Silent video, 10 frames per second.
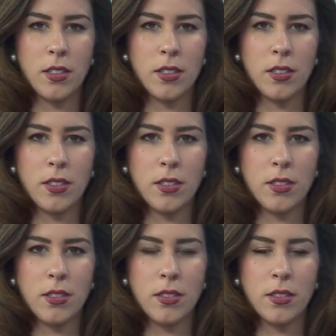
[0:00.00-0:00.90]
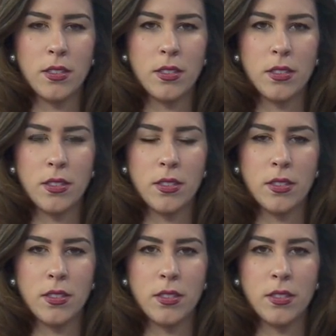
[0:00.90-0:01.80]

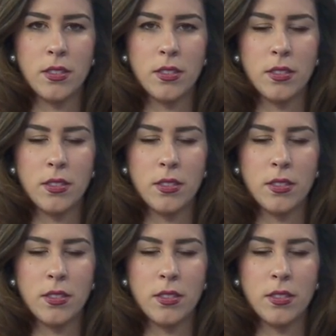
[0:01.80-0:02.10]
[no speech]